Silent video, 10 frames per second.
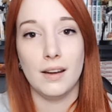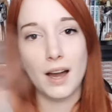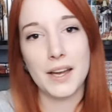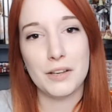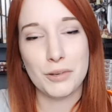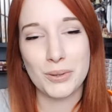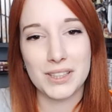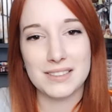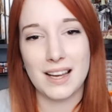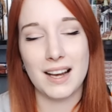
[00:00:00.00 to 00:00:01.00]
Hi
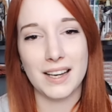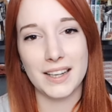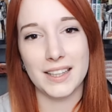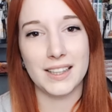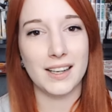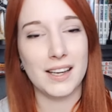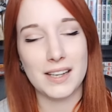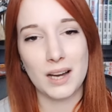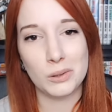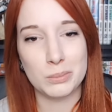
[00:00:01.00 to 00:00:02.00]
everyone, Thalia here, and
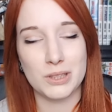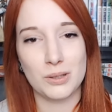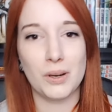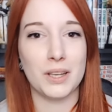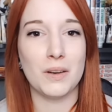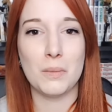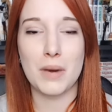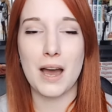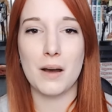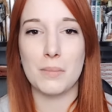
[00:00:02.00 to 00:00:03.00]
I will be talking
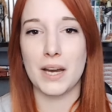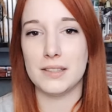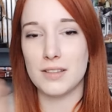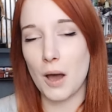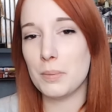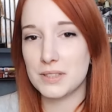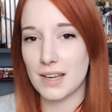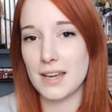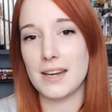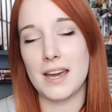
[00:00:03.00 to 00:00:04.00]
about my top
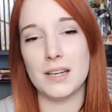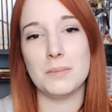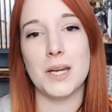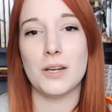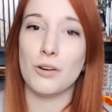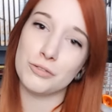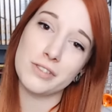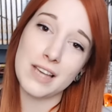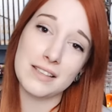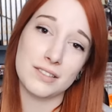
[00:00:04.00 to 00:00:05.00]
10 anime of
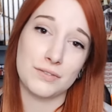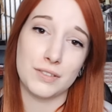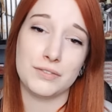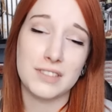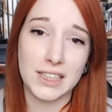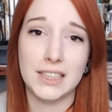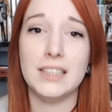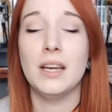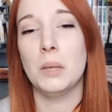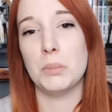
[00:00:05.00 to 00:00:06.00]

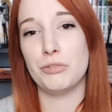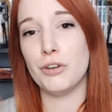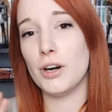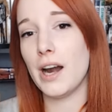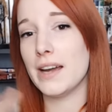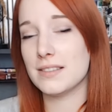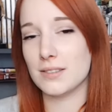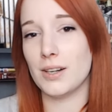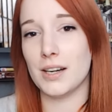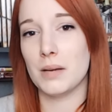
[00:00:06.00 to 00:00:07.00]
2015. Before I
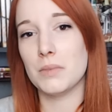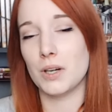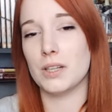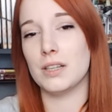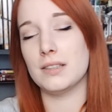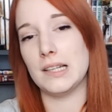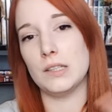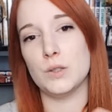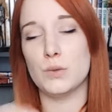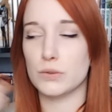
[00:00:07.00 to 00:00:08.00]
start, I'm gonna tell
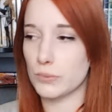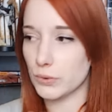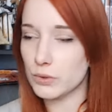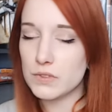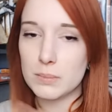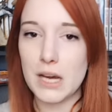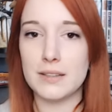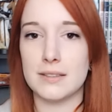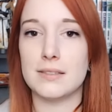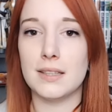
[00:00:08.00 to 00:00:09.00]
you the rules about
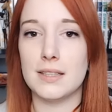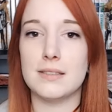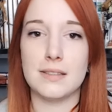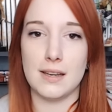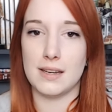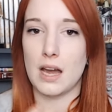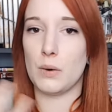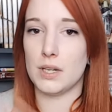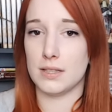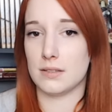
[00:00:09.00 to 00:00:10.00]
this list and how
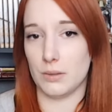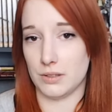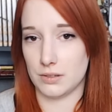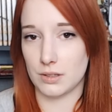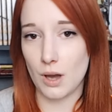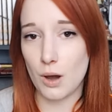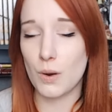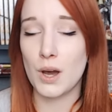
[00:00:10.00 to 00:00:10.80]
it is going to go.